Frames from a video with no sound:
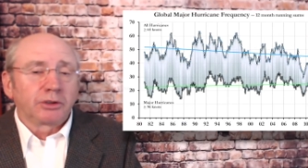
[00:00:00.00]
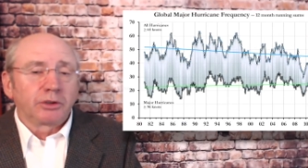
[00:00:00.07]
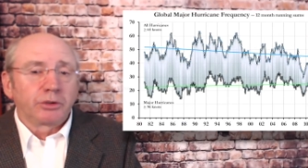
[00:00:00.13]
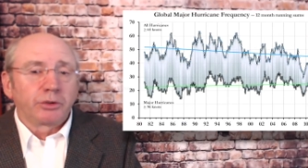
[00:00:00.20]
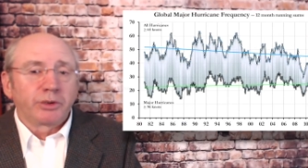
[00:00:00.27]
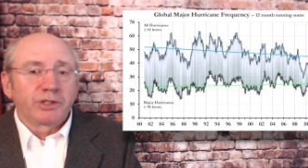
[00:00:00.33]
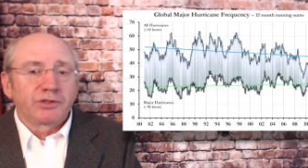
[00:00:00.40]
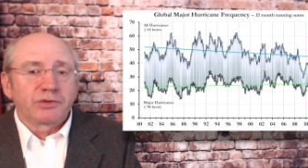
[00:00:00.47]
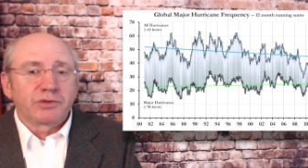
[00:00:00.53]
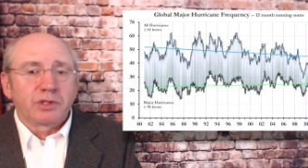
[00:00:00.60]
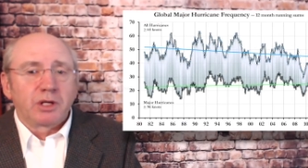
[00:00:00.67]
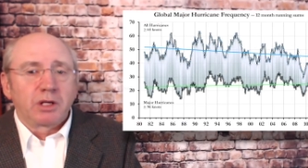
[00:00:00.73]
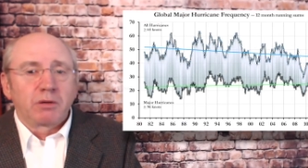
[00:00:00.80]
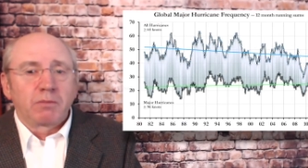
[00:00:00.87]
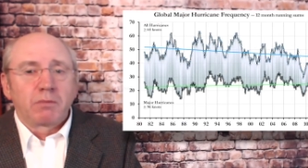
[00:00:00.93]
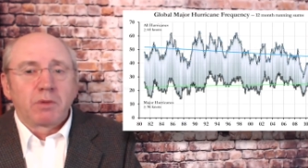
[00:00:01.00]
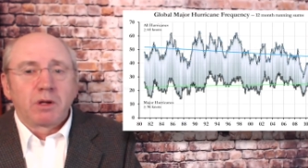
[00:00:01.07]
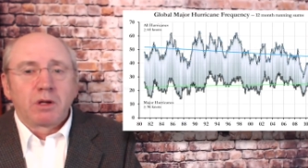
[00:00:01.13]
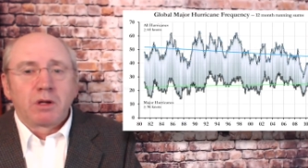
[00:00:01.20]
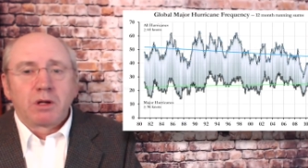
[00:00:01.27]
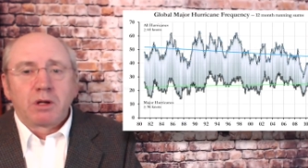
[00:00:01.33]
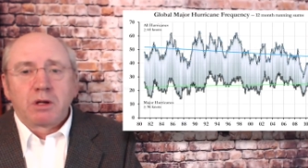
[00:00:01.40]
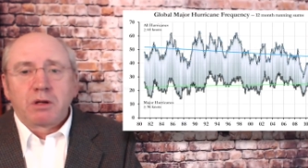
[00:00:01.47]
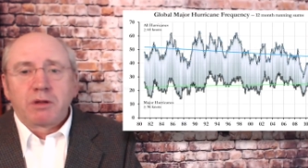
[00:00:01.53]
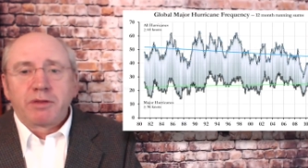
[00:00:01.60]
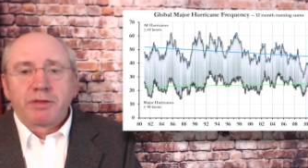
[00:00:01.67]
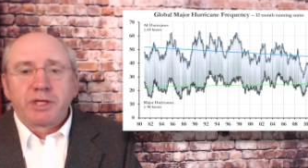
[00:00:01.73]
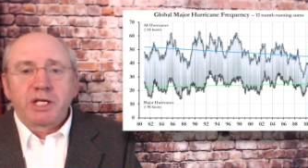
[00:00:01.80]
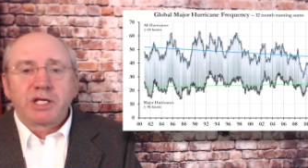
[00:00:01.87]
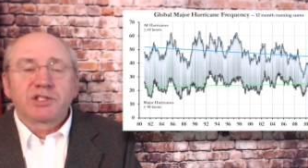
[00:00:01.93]
who is uh,
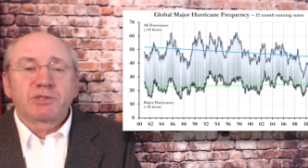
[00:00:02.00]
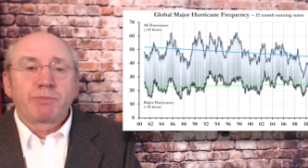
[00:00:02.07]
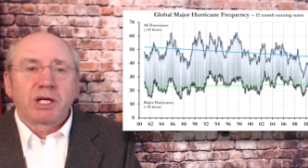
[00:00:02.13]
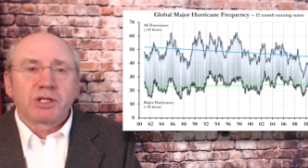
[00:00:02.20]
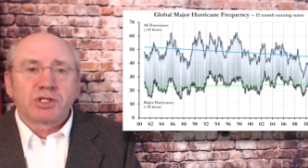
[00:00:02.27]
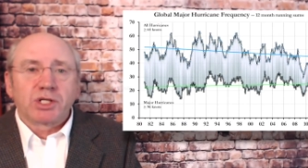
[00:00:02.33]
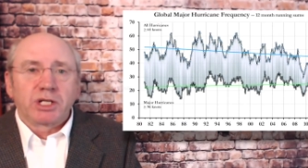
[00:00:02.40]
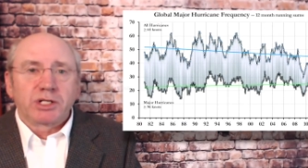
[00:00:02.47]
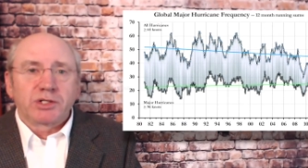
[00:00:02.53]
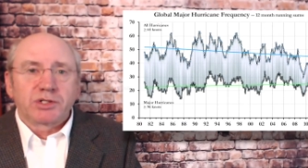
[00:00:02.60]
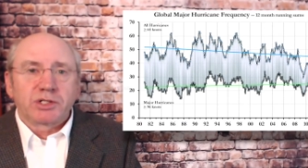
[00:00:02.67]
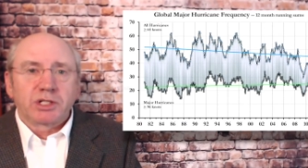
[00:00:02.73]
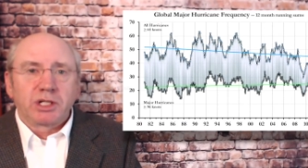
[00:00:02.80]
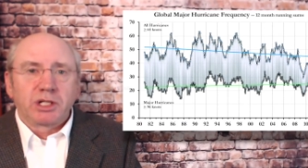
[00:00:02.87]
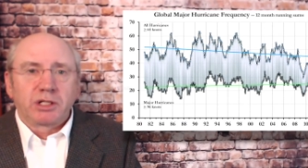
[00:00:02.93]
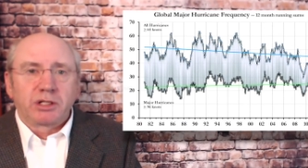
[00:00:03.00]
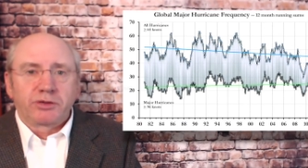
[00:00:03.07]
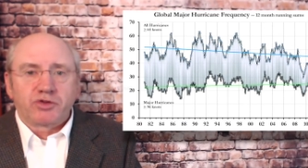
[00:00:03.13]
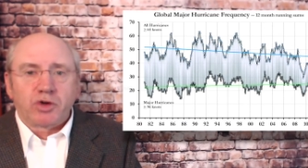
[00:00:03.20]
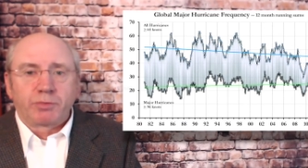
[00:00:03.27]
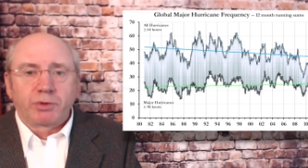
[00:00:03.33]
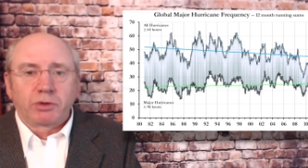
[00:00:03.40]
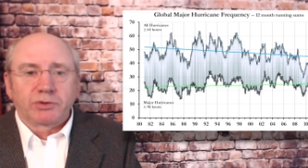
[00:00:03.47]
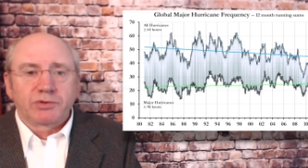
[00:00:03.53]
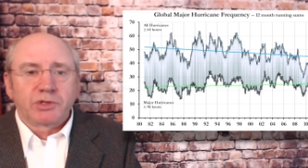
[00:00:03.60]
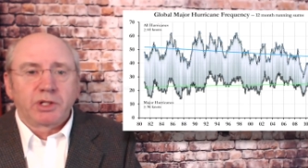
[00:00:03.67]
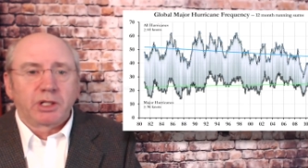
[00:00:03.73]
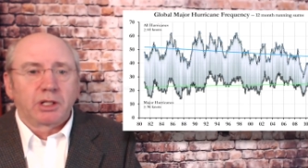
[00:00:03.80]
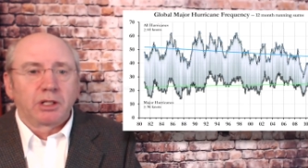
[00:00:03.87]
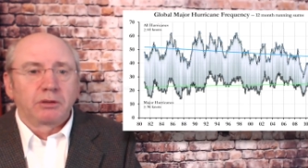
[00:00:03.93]
the specialist in tropical
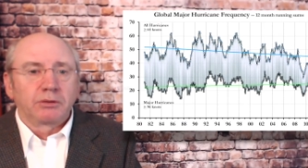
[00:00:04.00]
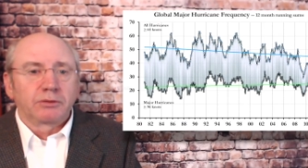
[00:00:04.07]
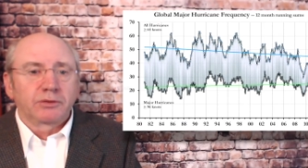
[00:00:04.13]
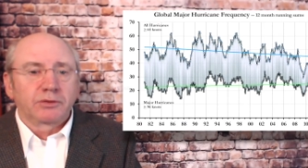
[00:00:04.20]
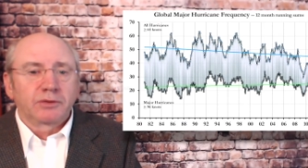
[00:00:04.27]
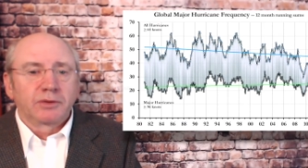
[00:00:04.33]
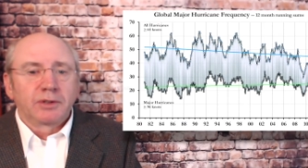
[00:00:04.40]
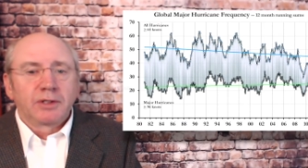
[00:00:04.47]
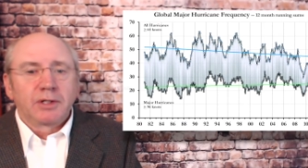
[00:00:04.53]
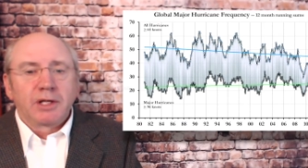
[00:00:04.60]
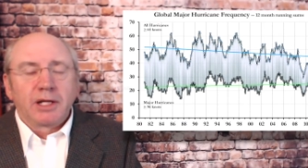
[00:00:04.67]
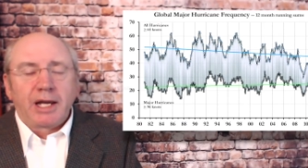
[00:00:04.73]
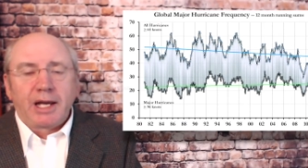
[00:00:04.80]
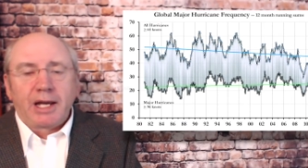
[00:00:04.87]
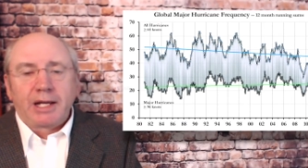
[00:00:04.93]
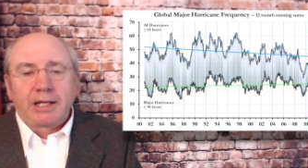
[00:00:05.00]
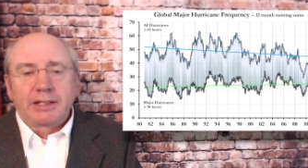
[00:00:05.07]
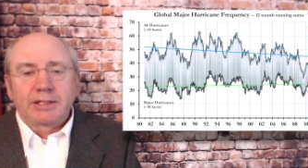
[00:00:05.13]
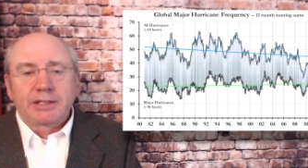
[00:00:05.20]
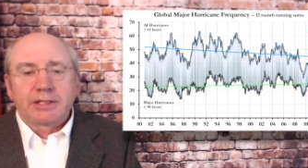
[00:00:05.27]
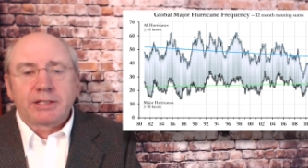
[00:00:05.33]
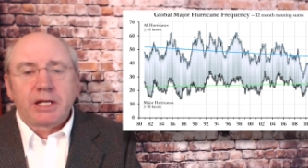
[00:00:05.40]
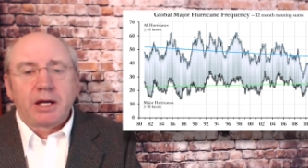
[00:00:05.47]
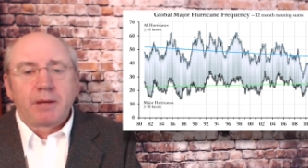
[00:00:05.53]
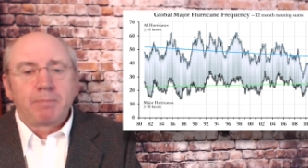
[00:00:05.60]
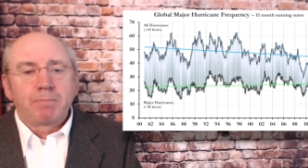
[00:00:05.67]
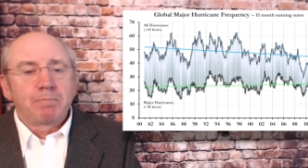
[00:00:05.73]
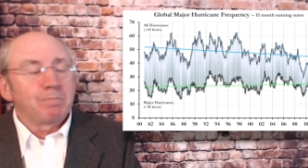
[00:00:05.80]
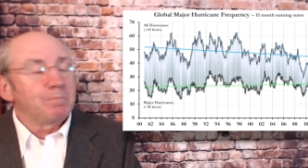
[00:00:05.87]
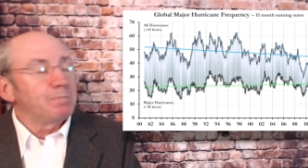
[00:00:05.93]
cyclones. And um,